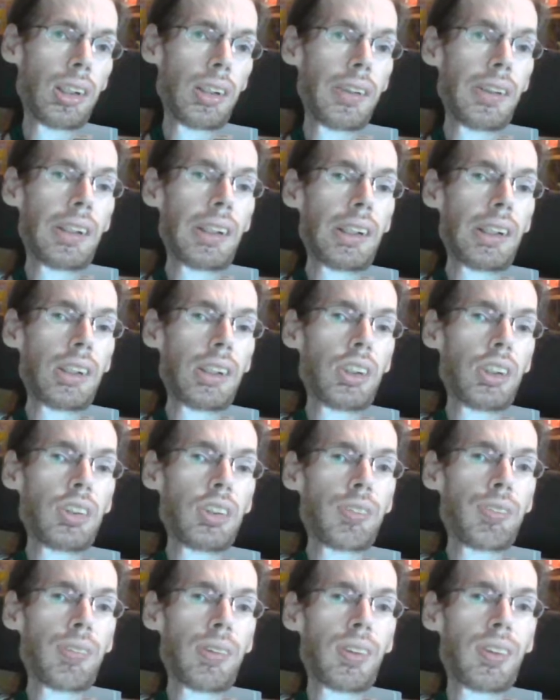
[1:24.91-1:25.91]
that is
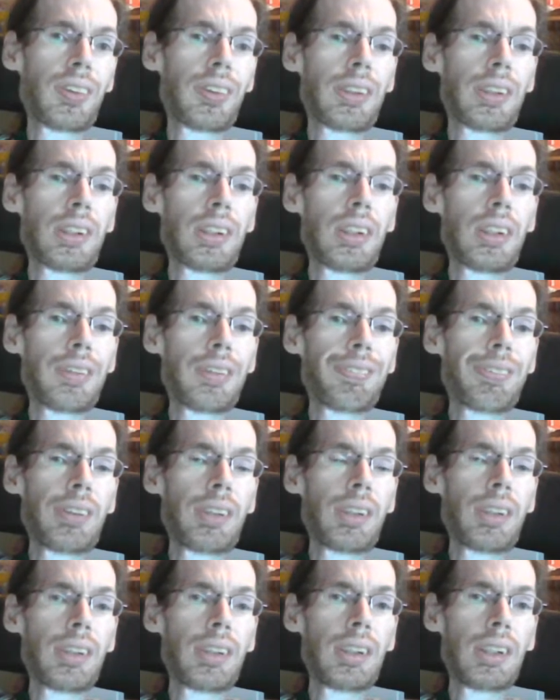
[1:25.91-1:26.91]
worth
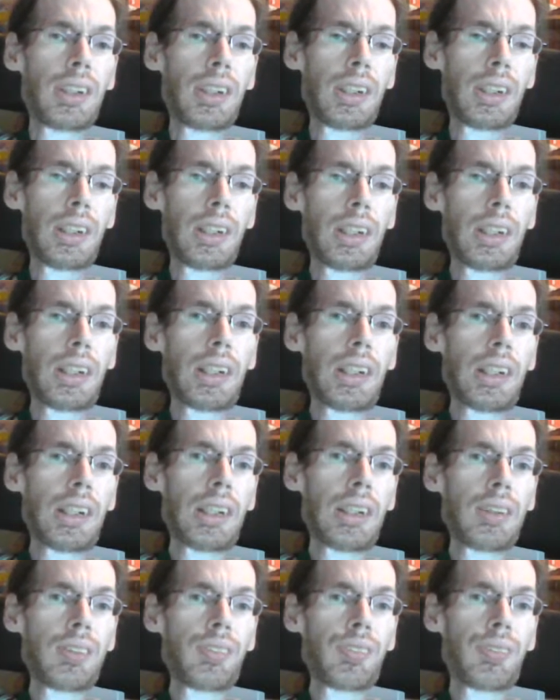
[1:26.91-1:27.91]
keeping
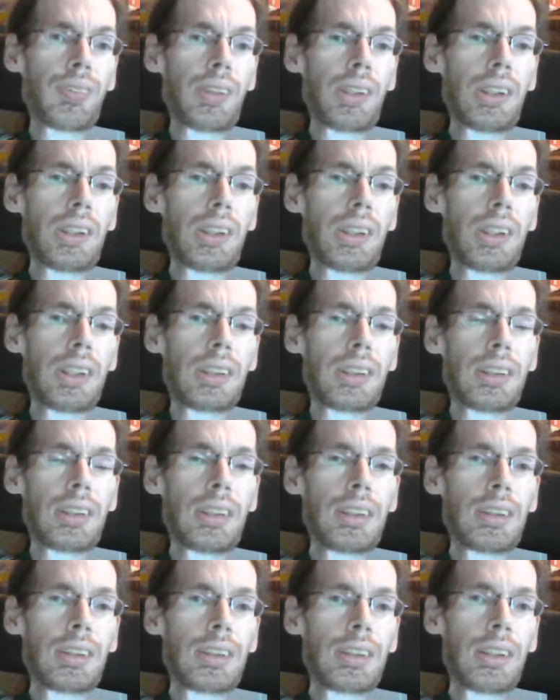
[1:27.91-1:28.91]
and what
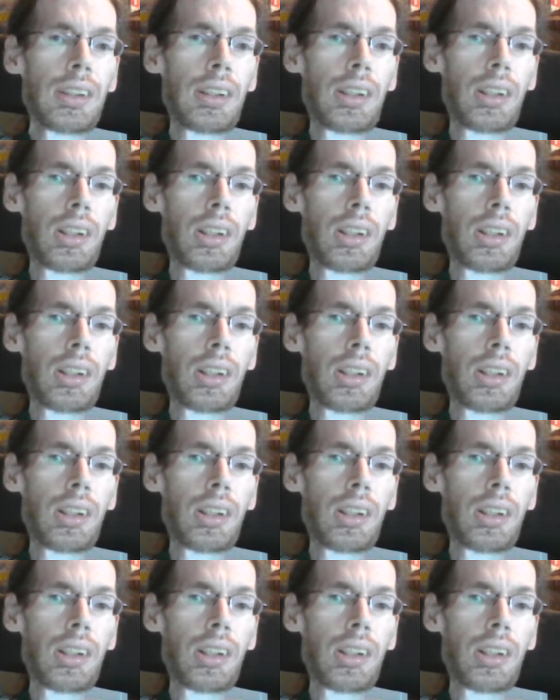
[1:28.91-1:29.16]
isn't.